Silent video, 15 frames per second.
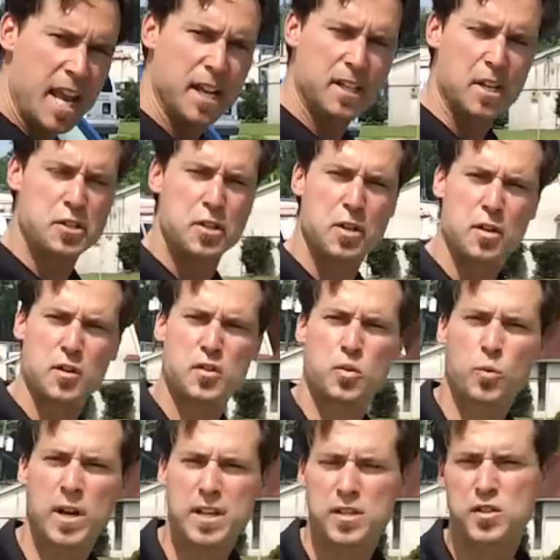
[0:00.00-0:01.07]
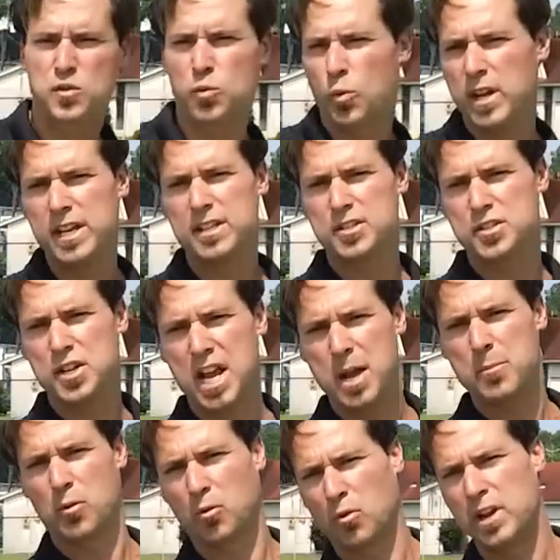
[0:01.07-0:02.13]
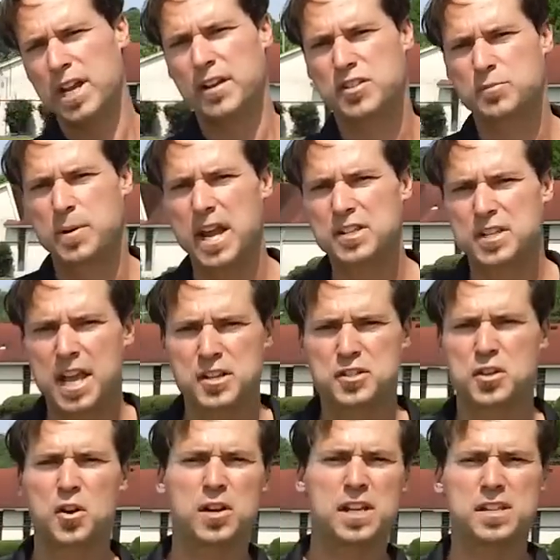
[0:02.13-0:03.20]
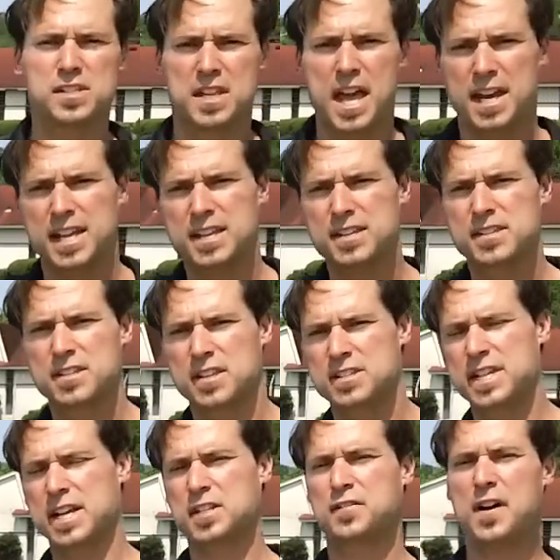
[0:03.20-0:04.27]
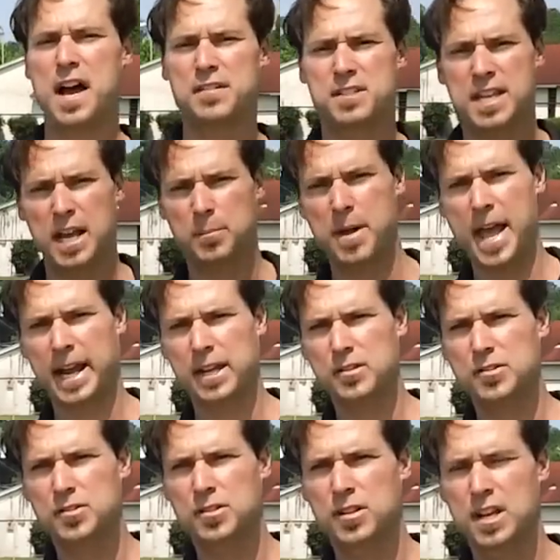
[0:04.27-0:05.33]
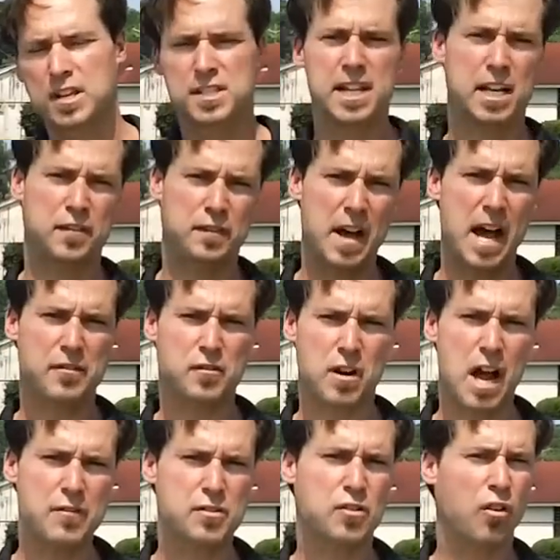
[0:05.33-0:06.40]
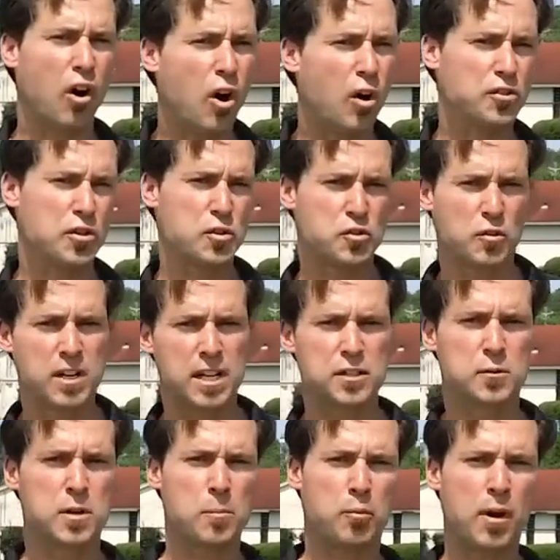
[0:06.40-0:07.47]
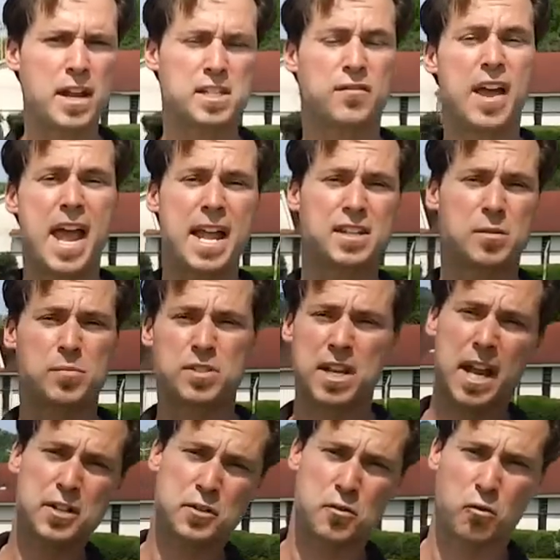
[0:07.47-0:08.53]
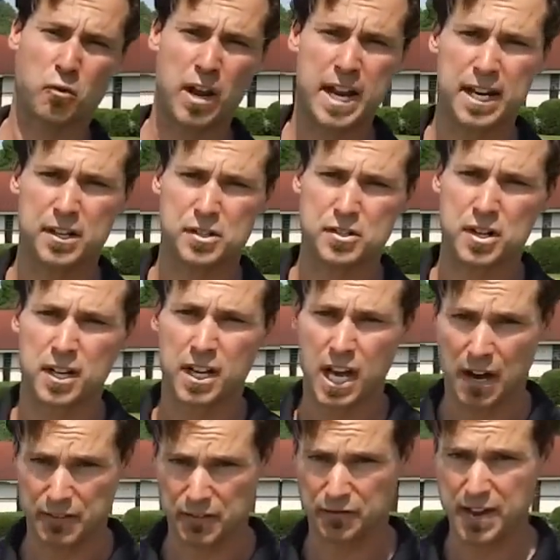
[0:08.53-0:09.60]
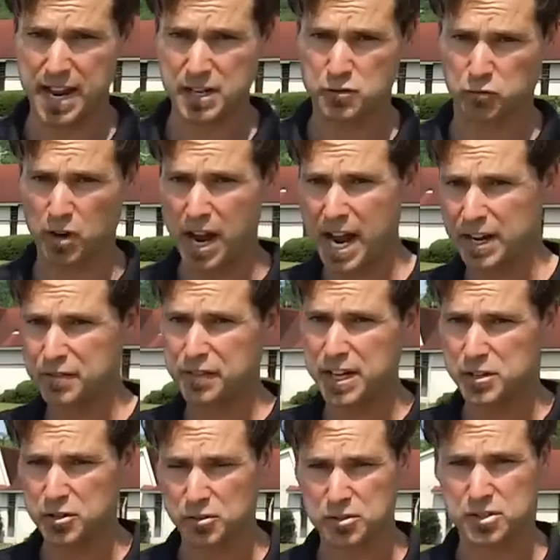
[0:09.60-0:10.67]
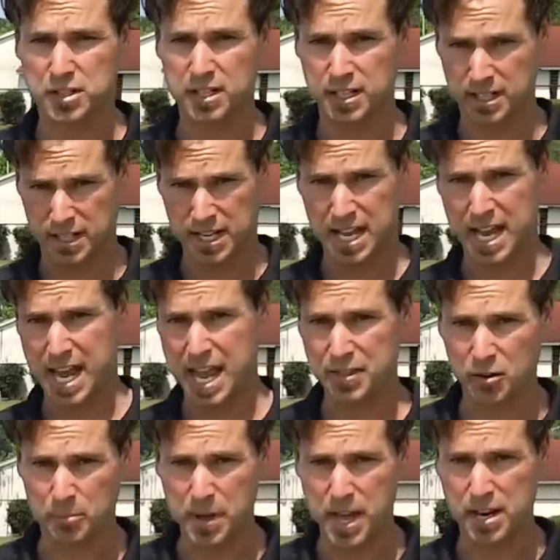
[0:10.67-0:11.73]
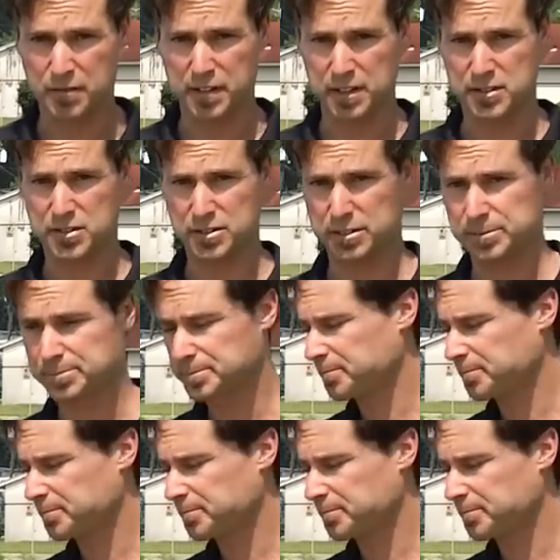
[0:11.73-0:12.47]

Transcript: In addition to the sweet, sweet jamboree of space-age goodies that is the CX-5's tech package, CX-5 drivers are also treated to an impressive and substantial range of advanced ride features and their benefits.